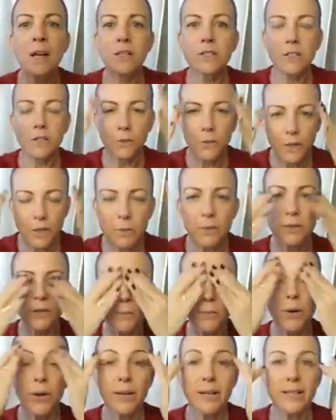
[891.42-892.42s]
so that when you put the
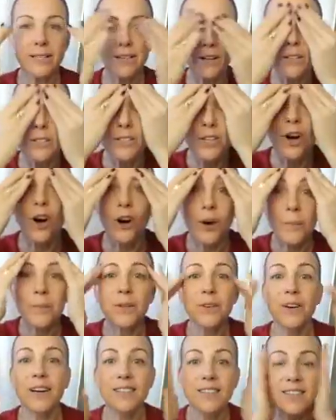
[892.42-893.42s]
products on top,
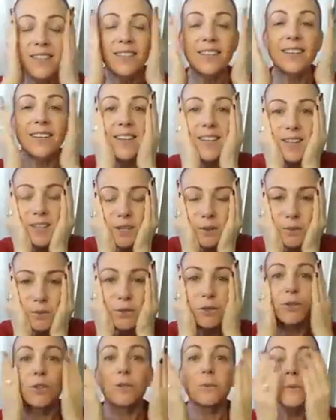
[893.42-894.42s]
they're actually going to get
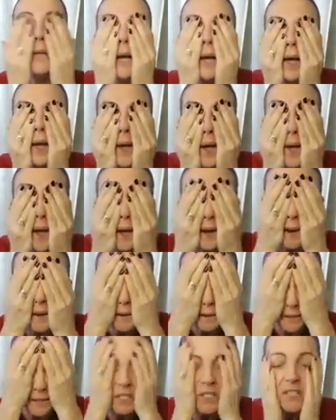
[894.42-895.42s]
absorbed and
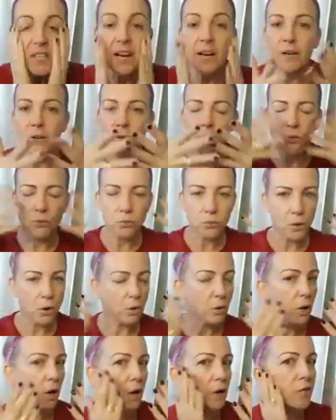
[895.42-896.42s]
not just kind of
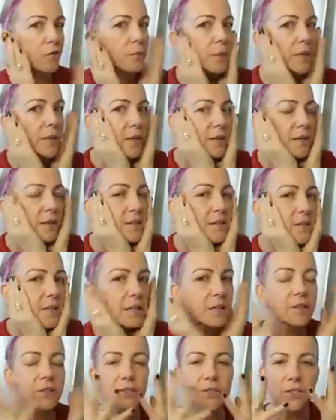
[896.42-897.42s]
roll off because
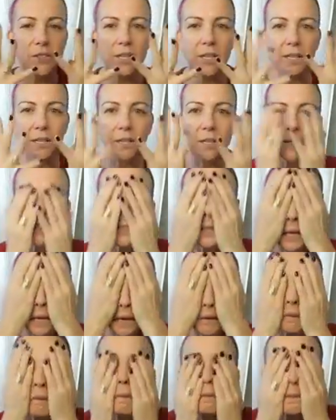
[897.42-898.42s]
your skin is
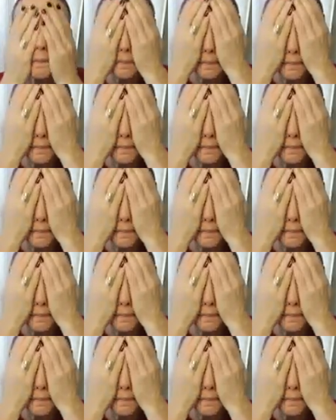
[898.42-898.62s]
not